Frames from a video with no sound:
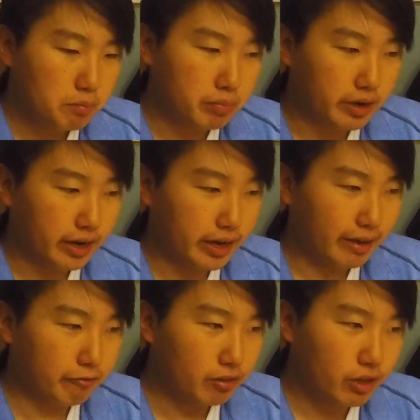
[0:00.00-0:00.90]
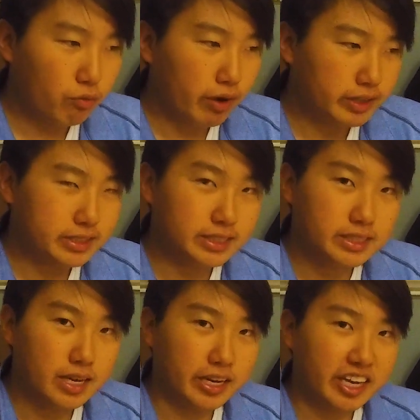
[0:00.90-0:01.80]
but I really want to
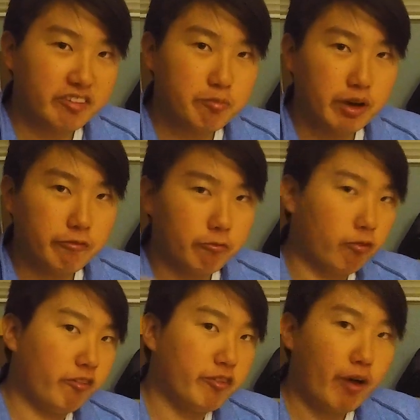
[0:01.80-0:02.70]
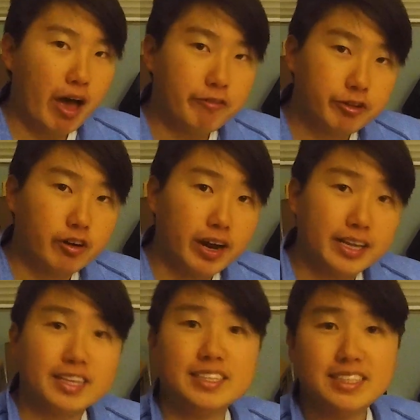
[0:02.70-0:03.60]
just uh, give my full review after I
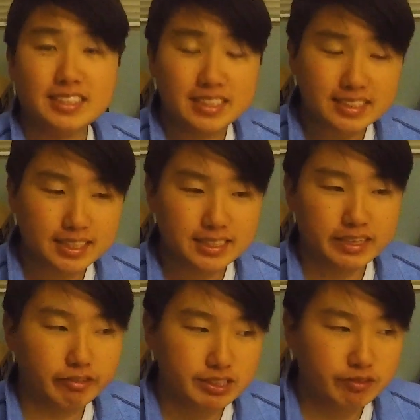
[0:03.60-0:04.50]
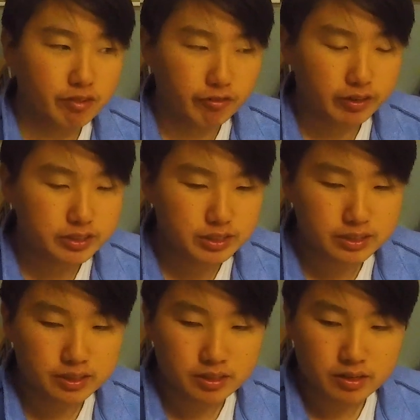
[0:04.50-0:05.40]
get d D D16 receiver
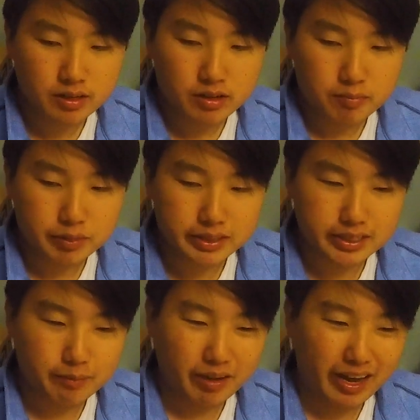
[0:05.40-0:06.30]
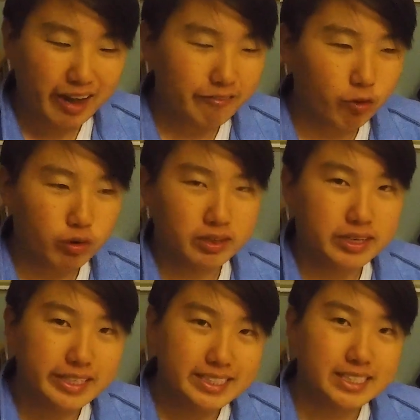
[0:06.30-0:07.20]
first, because I'm, i have ordered a
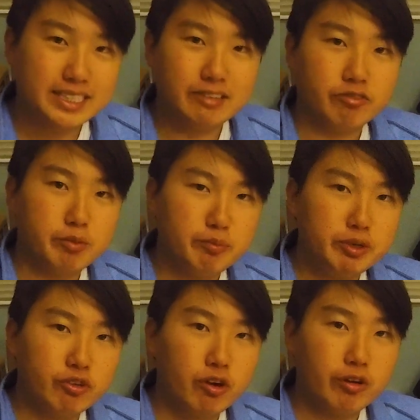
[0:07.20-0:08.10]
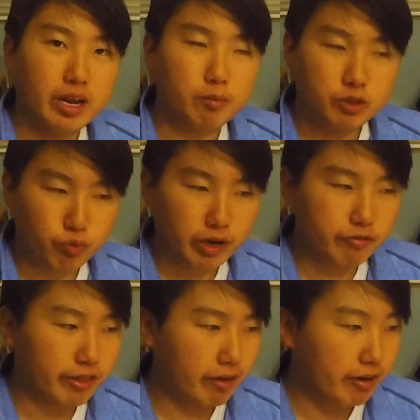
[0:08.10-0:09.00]
D16 from UbiDrone and I'm just waiting
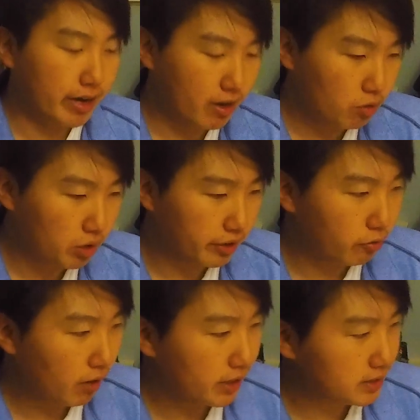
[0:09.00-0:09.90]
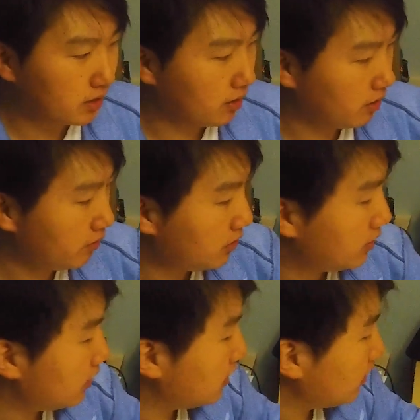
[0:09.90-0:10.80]
for that right now. Otherwise, uh,
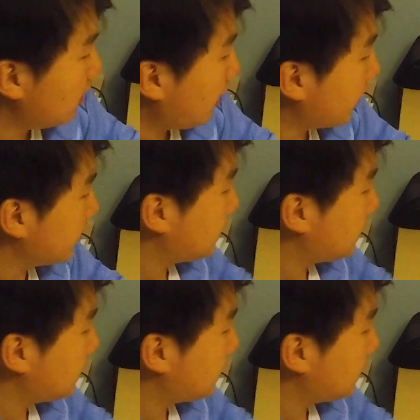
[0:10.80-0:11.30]
I guess